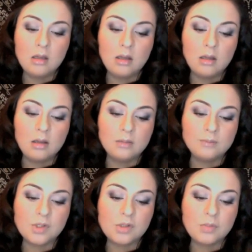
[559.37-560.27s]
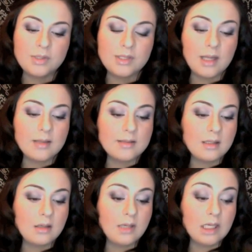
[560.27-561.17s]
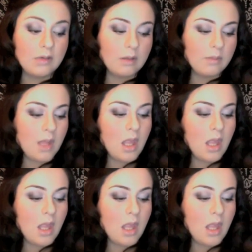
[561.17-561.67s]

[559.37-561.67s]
Superstay Concealer in Cream.